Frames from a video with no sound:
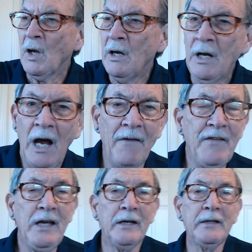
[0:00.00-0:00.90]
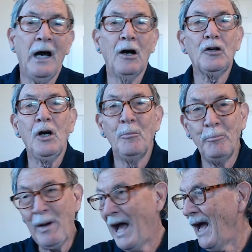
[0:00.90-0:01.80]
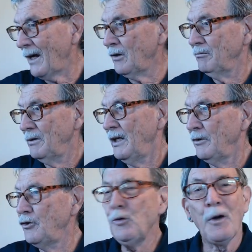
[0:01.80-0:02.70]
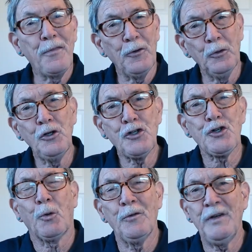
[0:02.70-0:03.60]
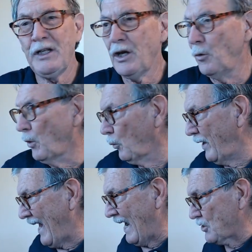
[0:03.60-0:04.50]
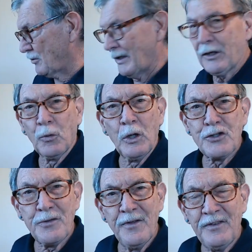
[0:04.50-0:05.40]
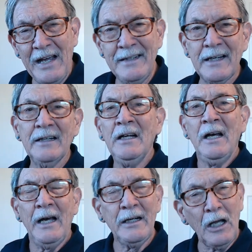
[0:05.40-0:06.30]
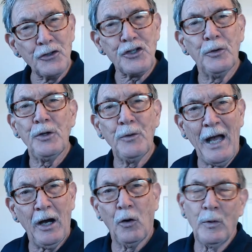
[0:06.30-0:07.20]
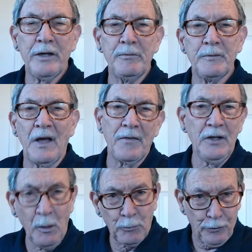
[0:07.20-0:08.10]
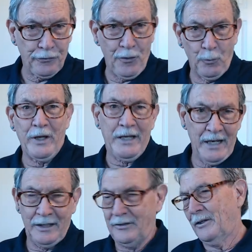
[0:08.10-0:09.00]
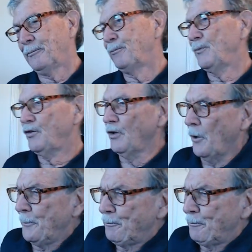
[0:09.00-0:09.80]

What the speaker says: And then I'll come back and do a third short video where we actually crunch the data, and I'll show you how we get the numbers that we get. So